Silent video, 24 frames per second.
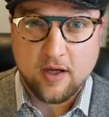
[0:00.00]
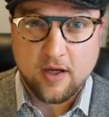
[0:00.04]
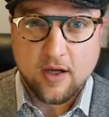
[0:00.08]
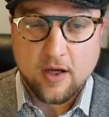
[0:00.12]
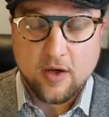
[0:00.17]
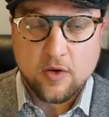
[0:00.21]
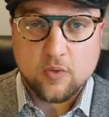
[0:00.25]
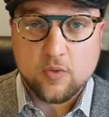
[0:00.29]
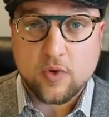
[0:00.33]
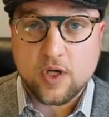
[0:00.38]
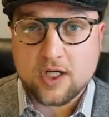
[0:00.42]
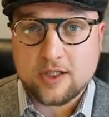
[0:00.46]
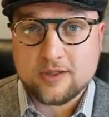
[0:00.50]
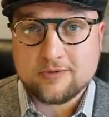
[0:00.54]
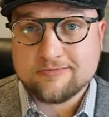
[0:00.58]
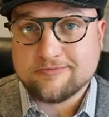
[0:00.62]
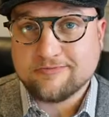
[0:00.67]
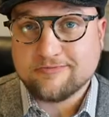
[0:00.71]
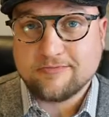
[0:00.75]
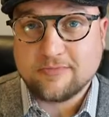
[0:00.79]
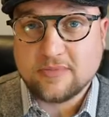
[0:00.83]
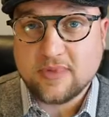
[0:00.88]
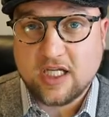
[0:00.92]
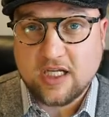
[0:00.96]
Well,
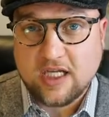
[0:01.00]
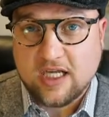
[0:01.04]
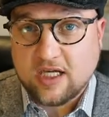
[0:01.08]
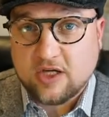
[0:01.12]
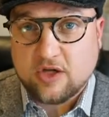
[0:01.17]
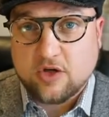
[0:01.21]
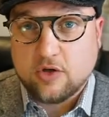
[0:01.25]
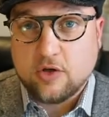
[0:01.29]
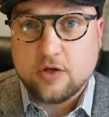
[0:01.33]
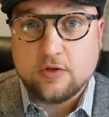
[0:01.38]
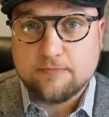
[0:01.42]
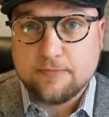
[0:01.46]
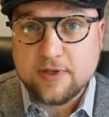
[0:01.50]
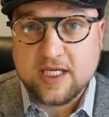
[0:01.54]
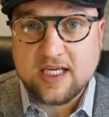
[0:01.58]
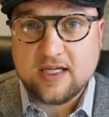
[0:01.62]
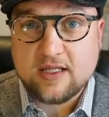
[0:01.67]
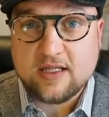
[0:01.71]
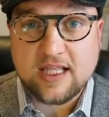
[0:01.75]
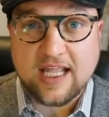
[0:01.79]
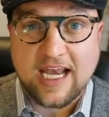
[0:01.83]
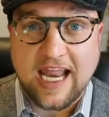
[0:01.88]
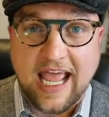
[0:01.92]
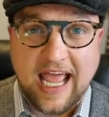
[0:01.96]
it could be
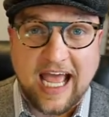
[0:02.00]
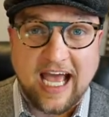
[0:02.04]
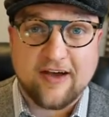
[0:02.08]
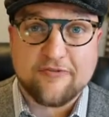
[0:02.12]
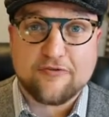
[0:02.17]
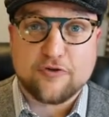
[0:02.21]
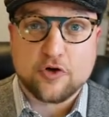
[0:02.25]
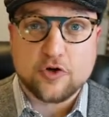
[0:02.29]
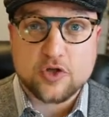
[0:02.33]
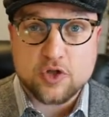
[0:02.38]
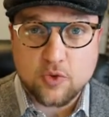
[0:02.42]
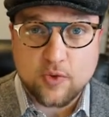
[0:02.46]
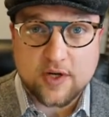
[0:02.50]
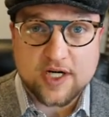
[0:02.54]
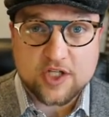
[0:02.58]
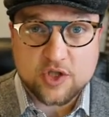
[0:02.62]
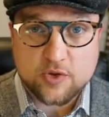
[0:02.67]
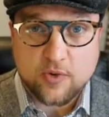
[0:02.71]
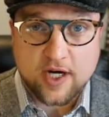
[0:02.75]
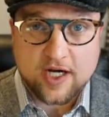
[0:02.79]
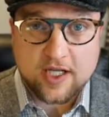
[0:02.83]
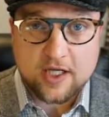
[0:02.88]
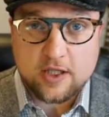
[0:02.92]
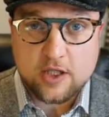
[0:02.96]
that after
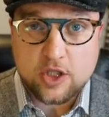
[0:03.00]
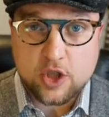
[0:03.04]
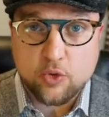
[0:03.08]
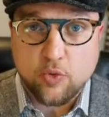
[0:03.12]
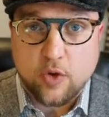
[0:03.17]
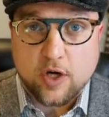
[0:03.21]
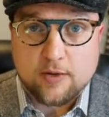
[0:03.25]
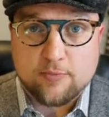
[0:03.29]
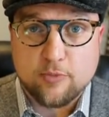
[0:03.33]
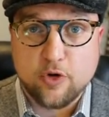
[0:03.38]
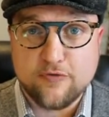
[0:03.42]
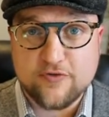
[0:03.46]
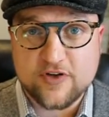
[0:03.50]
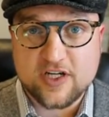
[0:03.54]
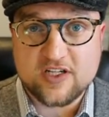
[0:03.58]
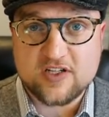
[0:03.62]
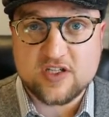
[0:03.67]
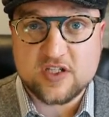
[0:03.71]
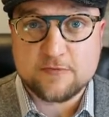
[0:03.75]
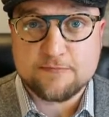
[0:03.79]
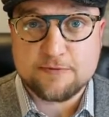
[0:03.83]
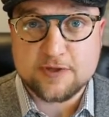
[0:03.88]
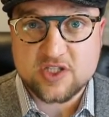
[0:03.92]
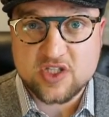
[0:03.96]
2020, you want to move into
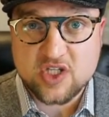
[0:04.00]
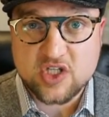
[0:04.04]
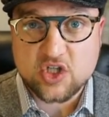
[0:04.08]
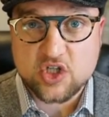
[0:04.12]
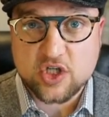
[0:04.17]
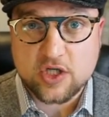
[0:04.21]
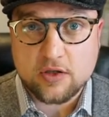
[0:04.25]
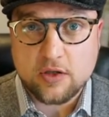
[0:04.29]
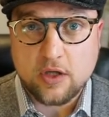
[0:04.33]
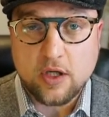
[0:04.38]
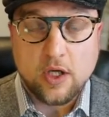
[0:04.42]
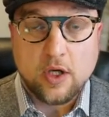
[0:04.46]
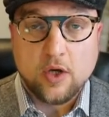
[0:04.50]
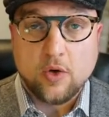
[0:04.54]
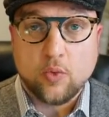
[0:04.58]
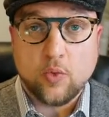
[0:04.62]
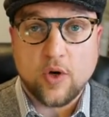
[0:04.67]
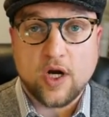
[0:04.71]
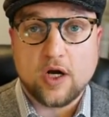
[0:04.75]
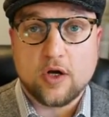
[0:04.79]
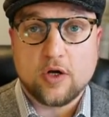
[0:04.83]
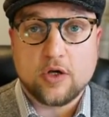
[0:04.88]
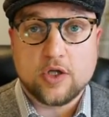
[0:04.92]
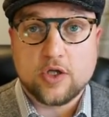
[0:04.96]
this position
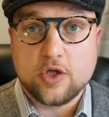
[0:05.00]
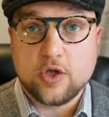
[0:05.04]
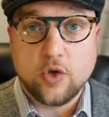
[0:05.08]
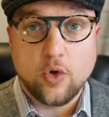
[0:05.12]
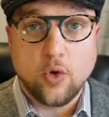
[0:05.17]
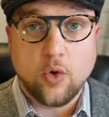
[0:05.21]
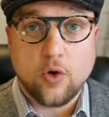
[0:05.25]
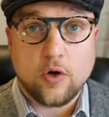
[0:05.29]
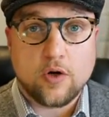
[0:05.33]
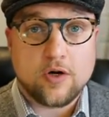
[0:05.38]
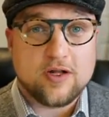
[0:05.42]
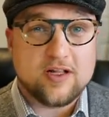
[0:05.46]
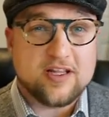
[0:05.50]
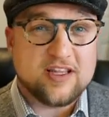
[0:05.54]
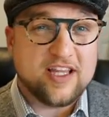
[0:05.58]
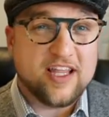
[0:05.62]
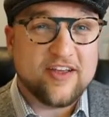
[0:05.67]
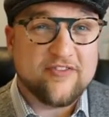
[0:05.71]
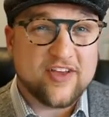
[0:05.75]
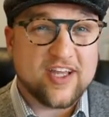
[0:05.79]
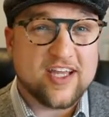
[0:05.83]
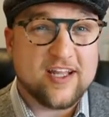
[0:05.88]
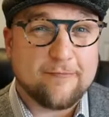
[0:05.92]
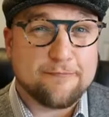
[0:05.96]
where you're
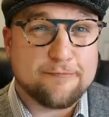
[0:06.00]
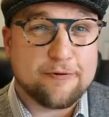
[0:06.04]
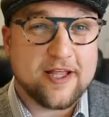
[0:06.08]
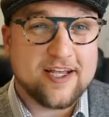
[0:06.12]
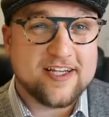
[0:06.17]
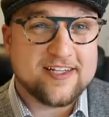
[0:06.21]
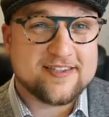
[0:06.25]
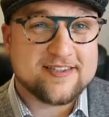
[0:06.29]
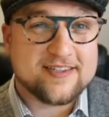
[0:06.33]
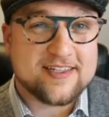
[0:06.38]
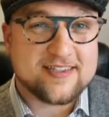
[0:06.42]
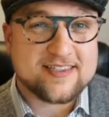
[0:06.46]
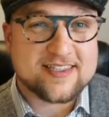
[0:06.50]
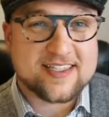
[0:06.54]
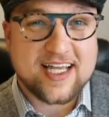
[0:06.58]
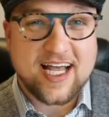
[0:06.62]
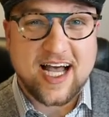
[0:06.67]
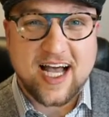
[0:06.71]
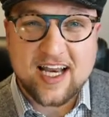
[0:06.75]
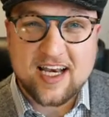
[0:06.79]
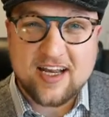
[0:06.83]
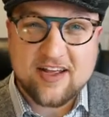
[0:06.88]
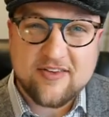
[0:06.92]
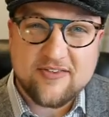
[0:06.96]
living in a place that's
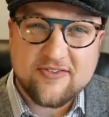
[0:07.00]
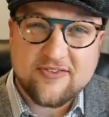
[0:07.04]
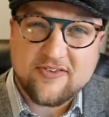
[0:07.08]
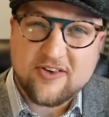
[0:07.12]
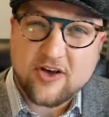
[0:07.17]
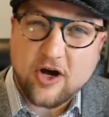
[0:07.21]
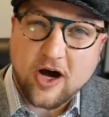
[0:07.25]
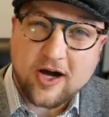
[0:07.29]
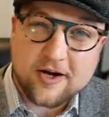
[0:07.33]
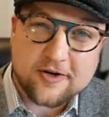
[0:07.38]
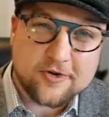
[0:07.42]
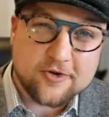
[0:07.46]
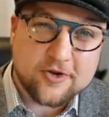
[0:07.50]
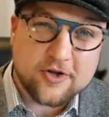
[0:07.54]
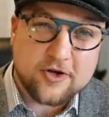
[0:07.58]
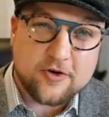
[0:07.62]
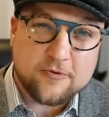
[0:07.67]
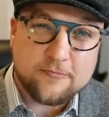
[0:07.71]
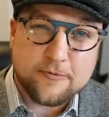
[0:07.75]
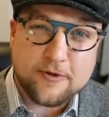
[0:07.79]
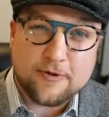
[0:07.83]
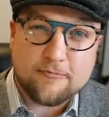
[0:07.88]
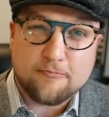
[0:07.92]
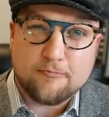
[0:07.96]
kind of got a
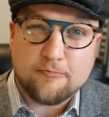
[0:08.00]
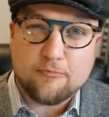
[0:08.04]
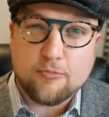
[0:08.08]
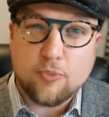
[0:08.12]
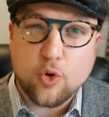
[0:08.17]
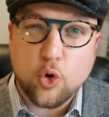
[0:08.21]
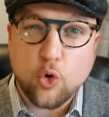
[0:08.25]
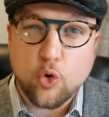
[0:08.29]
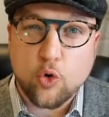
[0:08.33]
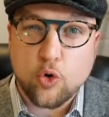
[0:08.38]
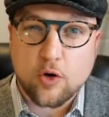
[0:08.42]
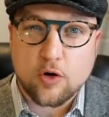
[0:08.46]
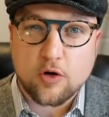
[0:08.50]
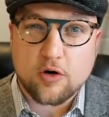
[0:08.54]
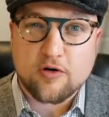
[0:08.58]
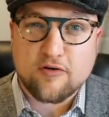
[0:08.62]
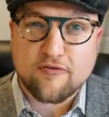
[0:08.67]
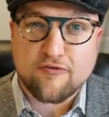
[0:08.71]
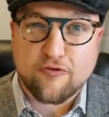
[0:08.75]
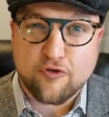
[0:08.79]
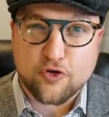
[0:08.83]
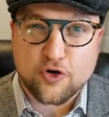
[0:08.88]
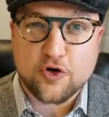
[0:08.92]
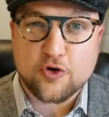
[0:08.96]
little bit more
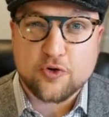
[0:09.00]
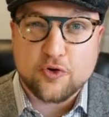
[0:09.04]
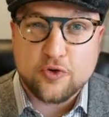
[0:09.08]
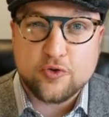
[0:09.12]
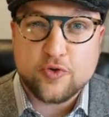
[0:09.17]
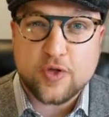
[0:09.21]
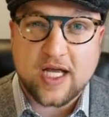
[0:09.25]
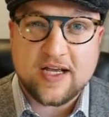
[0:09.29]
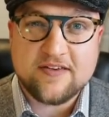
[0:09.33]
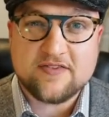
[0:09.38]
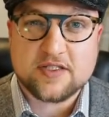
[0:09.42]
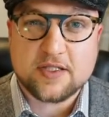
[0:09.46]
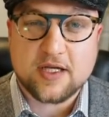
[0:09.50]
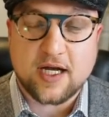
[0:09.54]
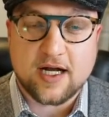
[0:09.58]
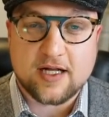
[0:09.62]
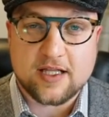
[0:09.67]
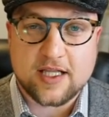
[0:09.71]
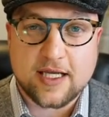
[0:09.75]
for your new lifestyle.